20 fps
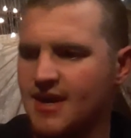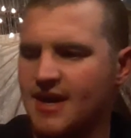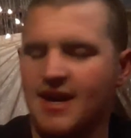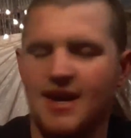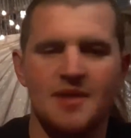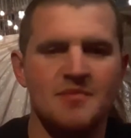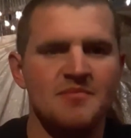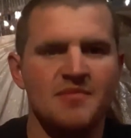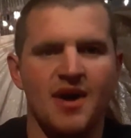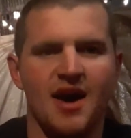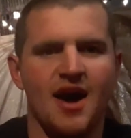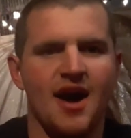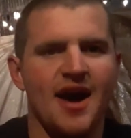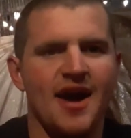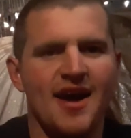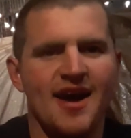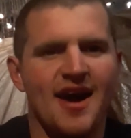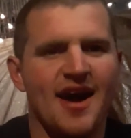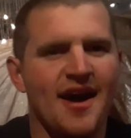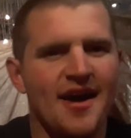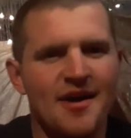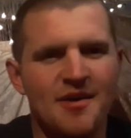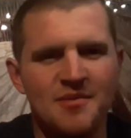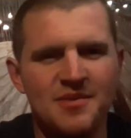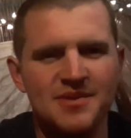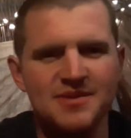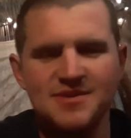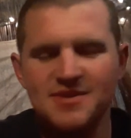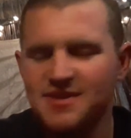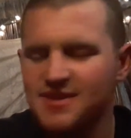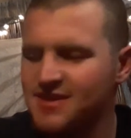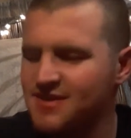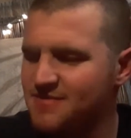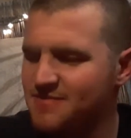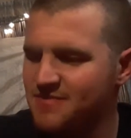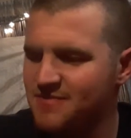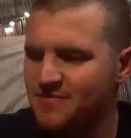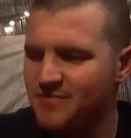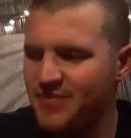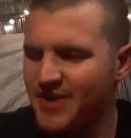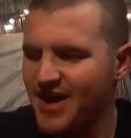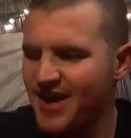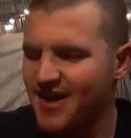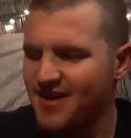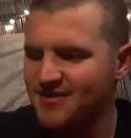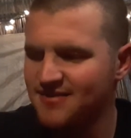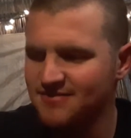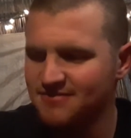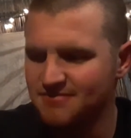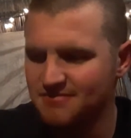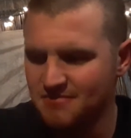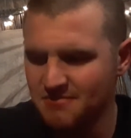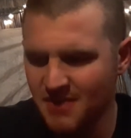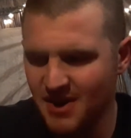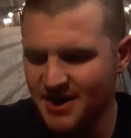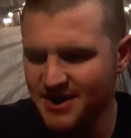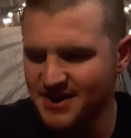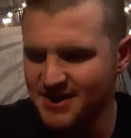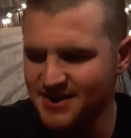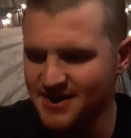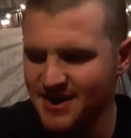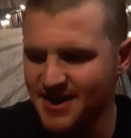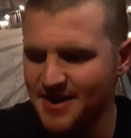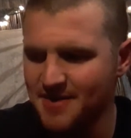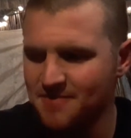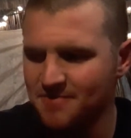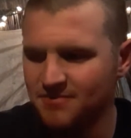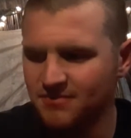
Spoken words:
And I almost could bet money that